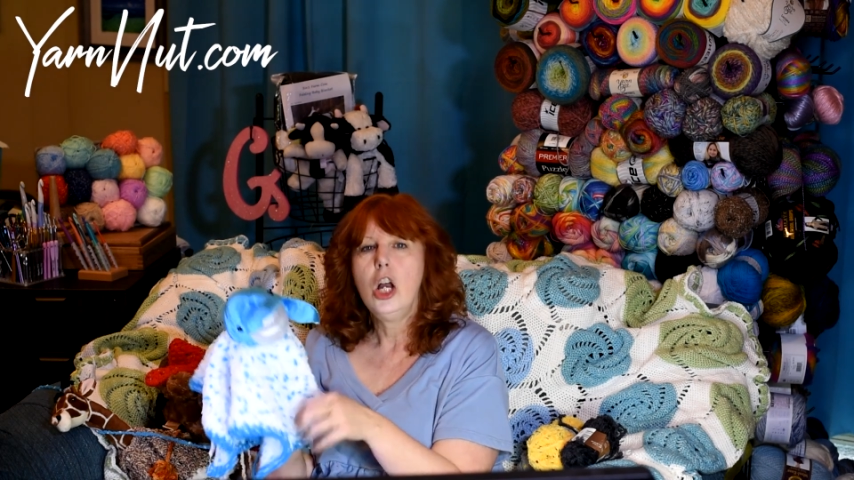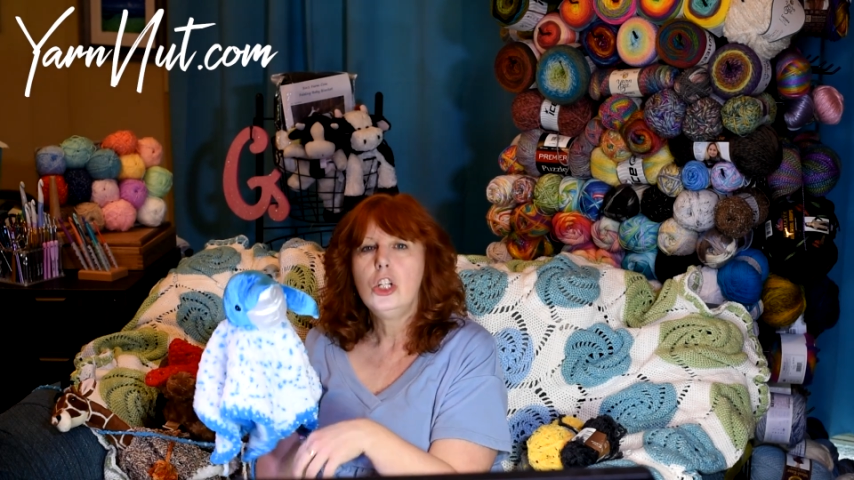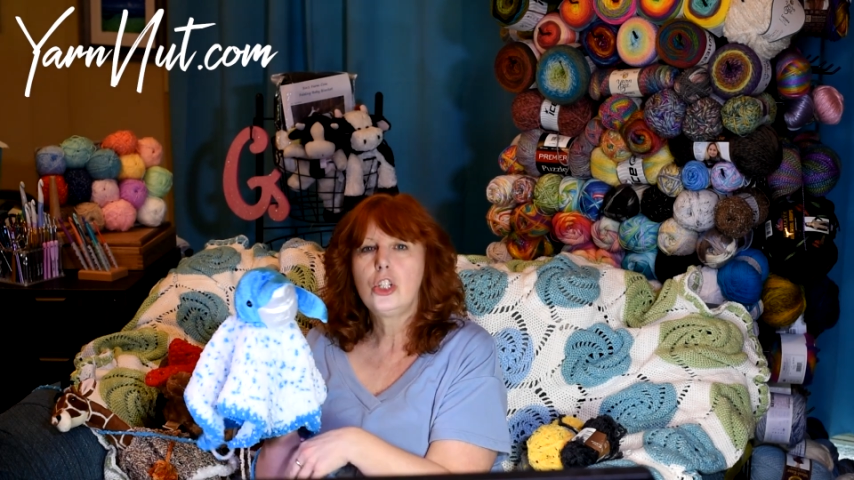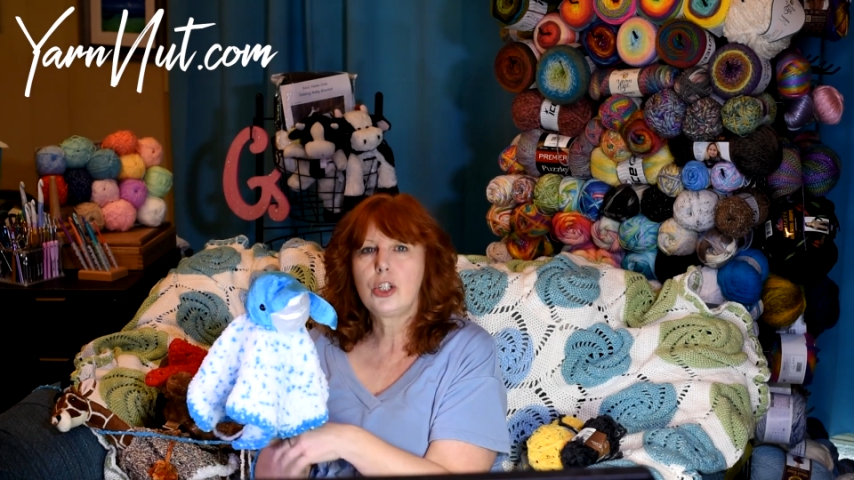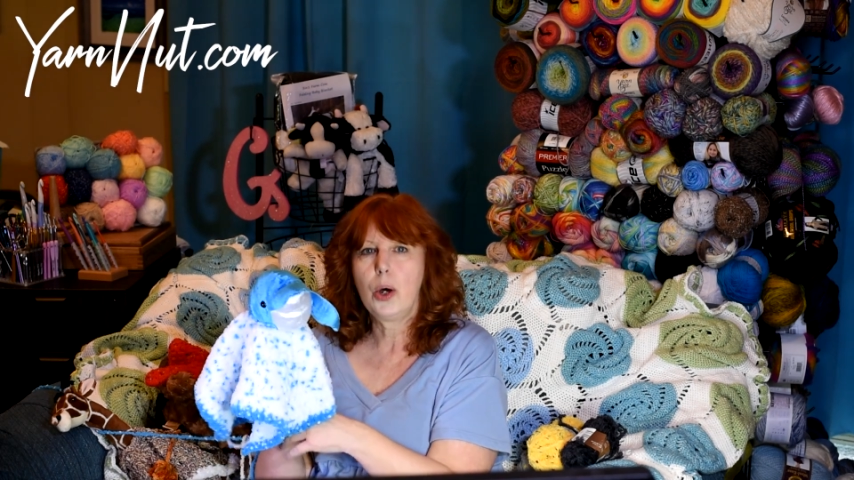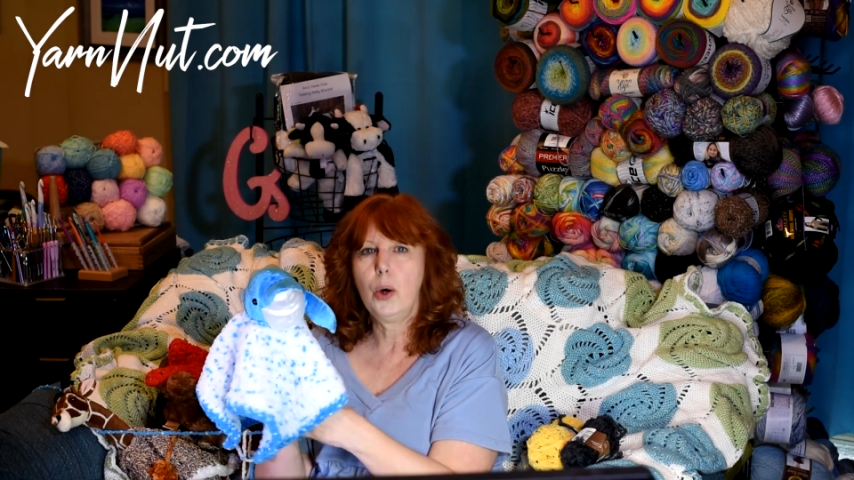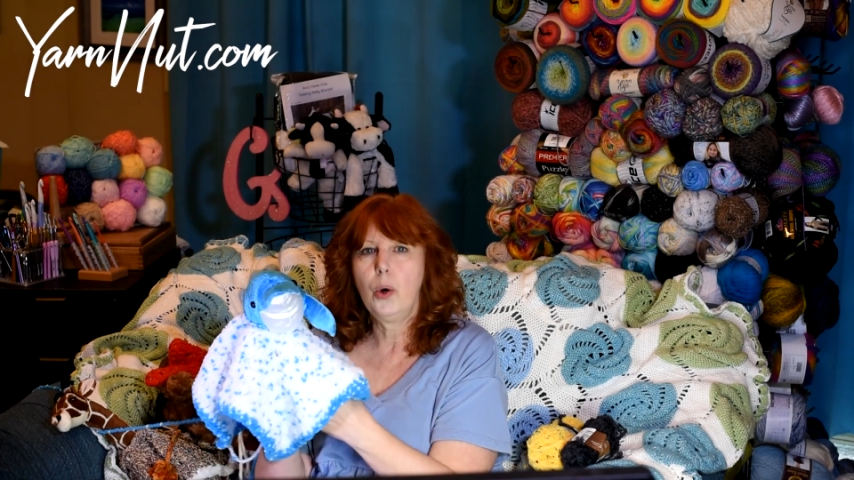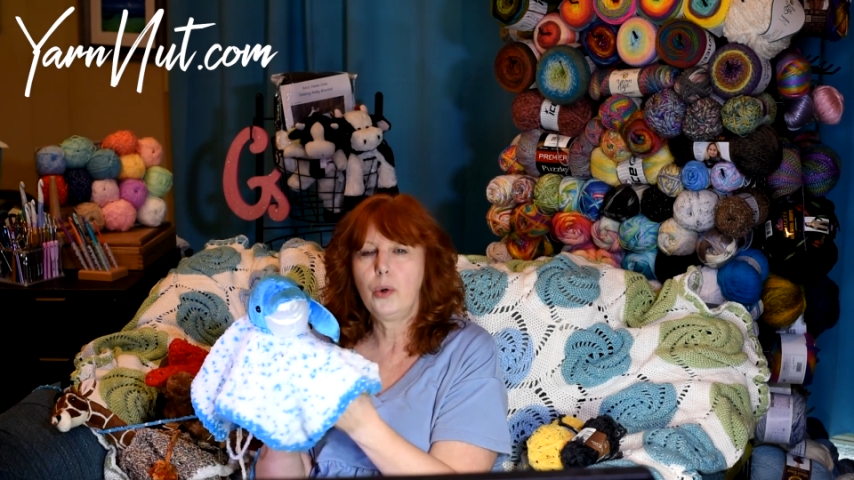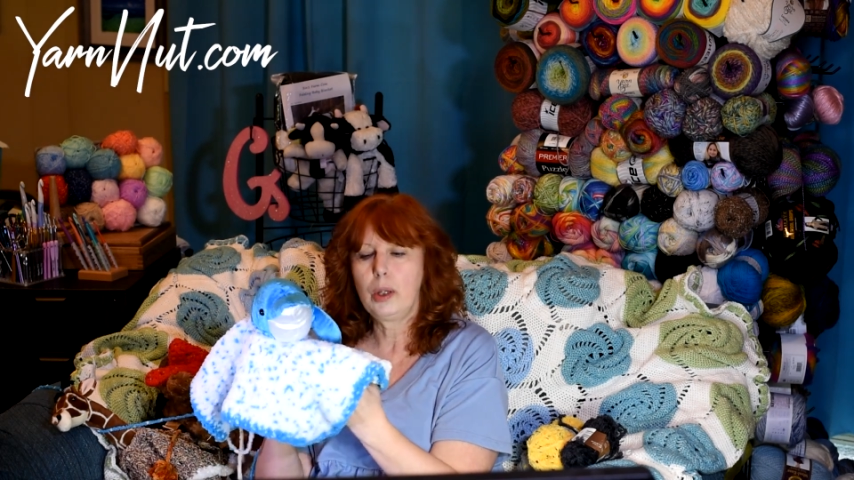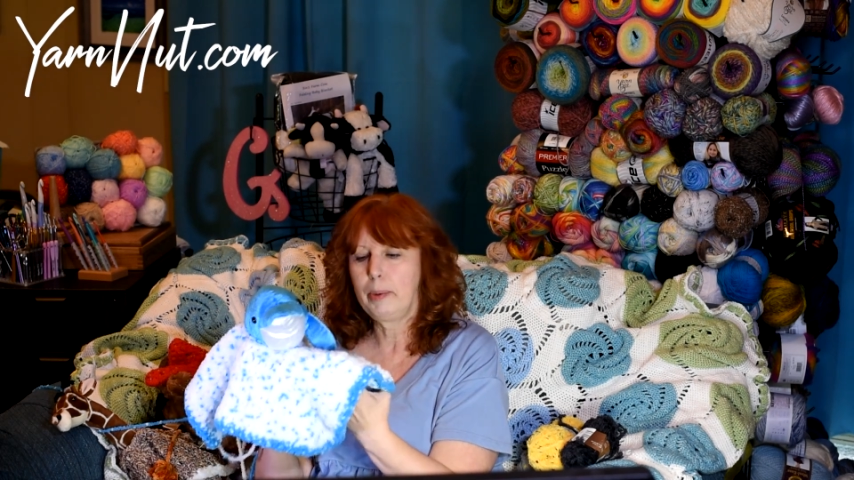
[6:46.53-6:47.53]

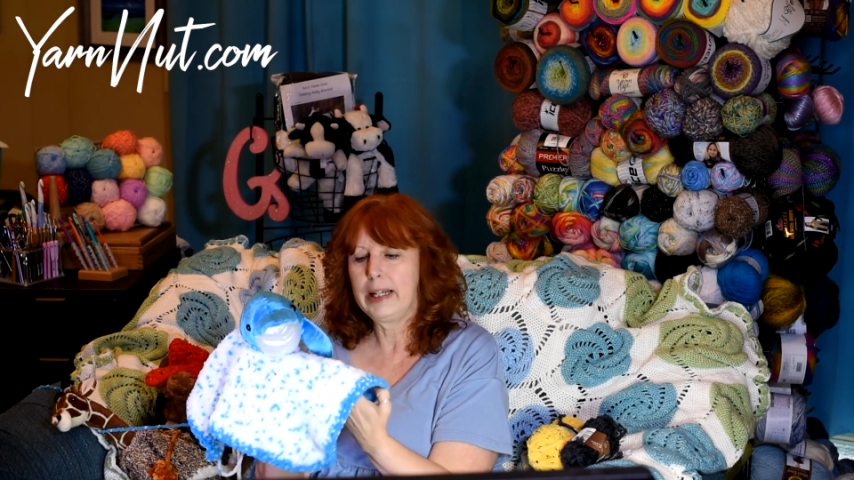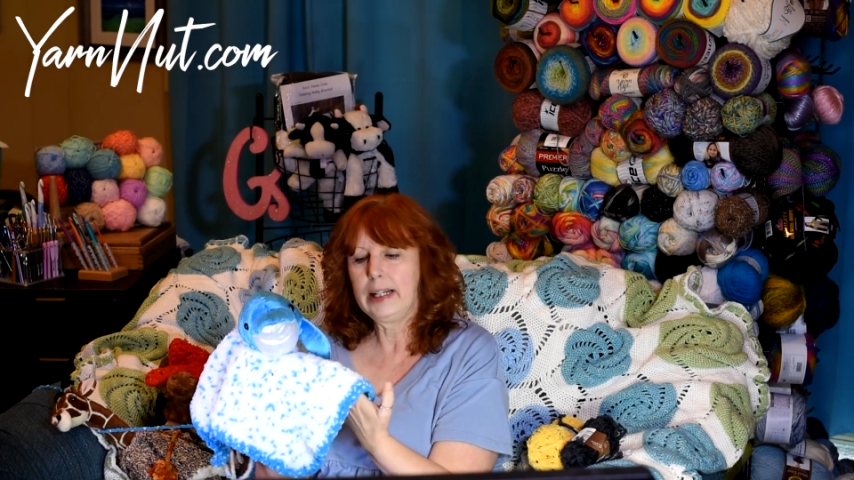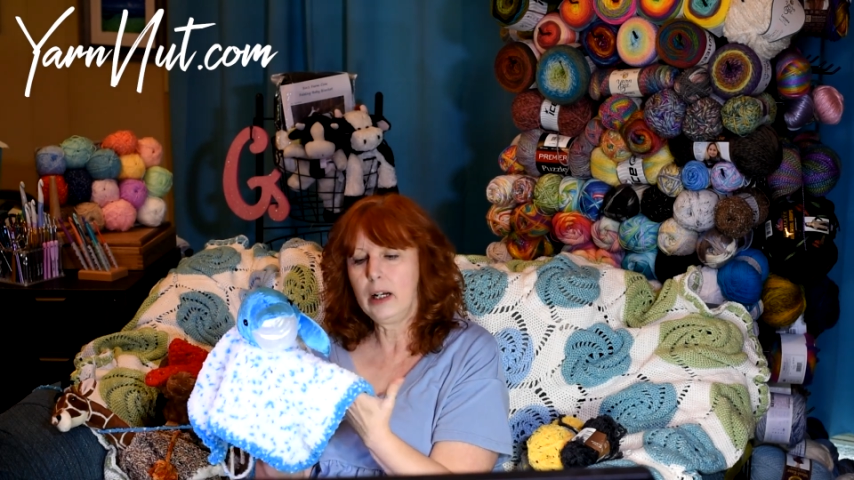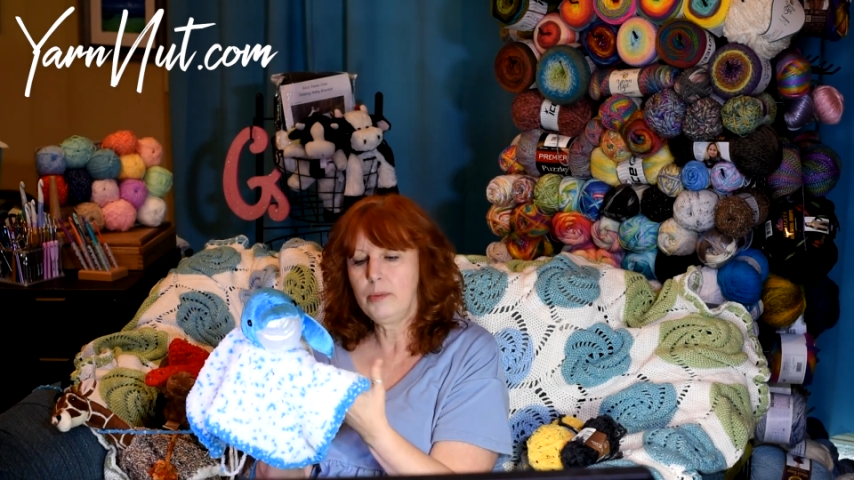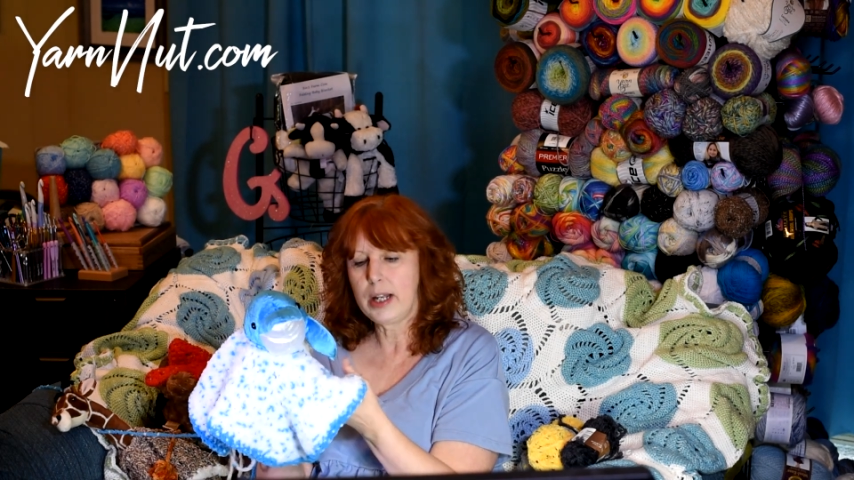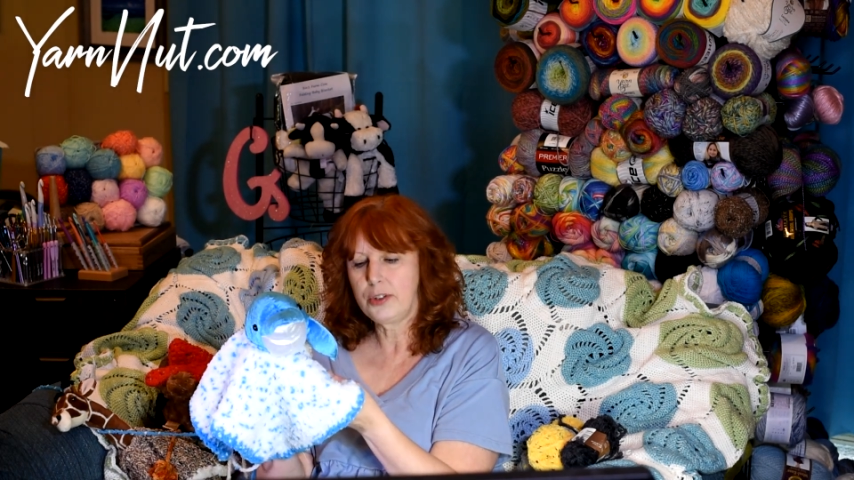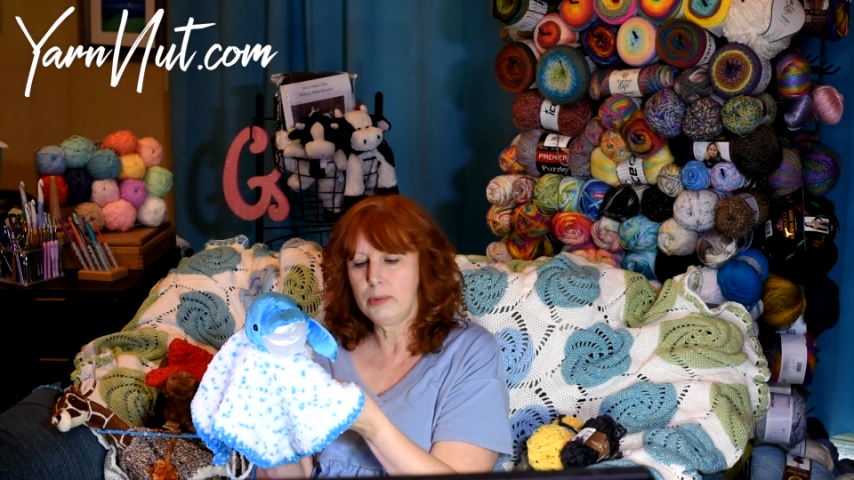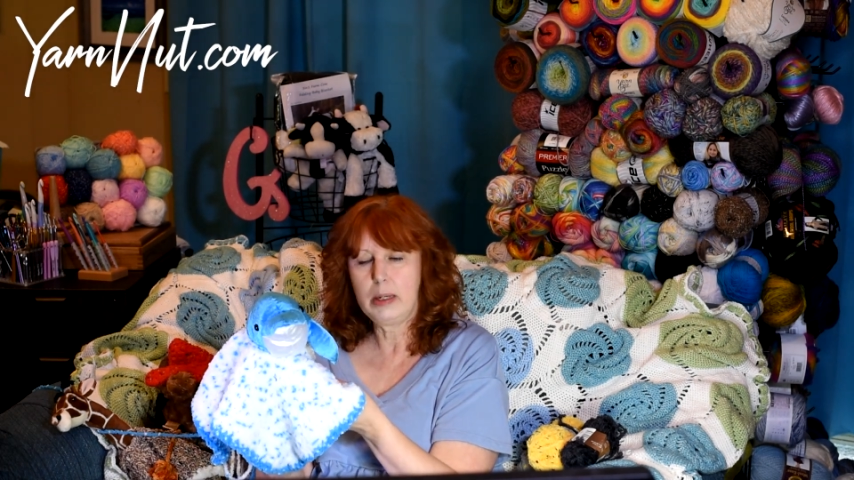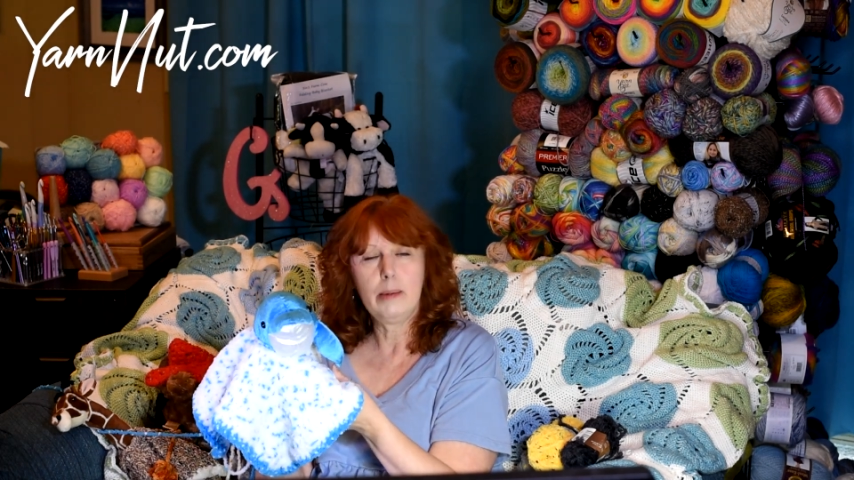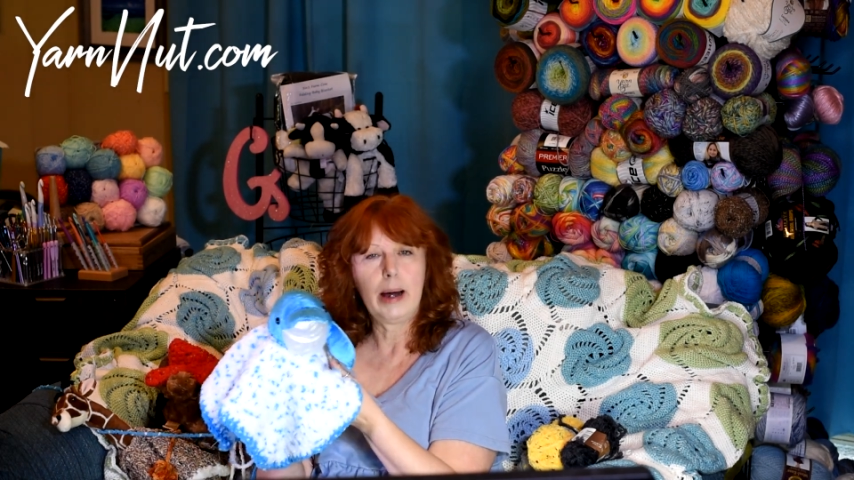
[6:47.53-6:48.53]
So the blanket comes out to
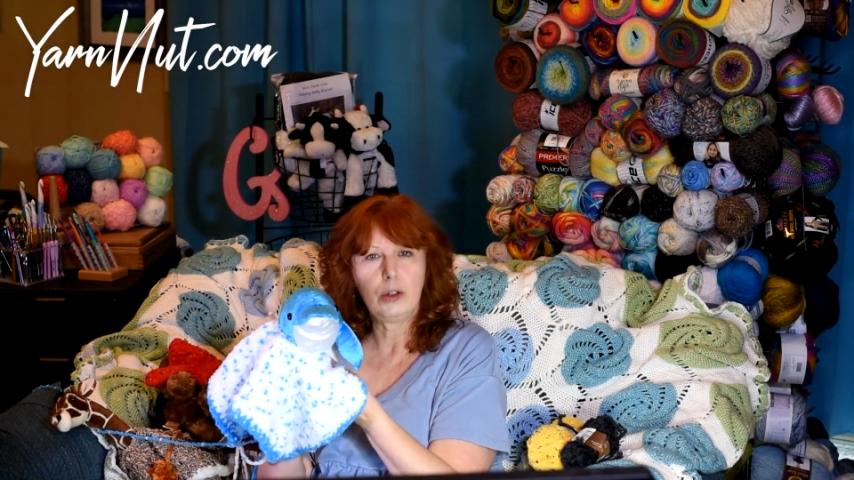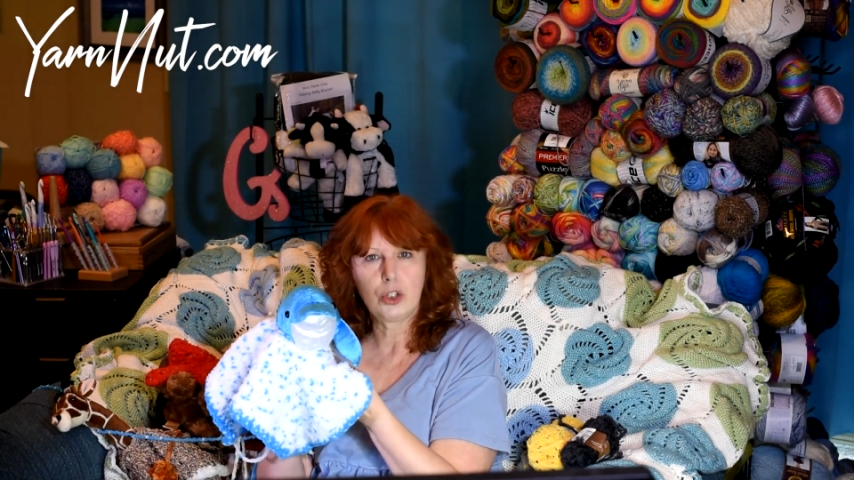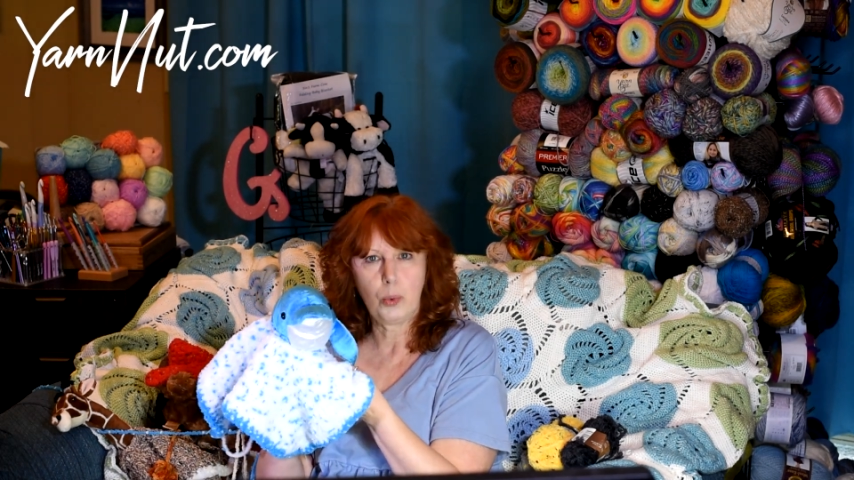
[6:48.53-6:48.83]
be about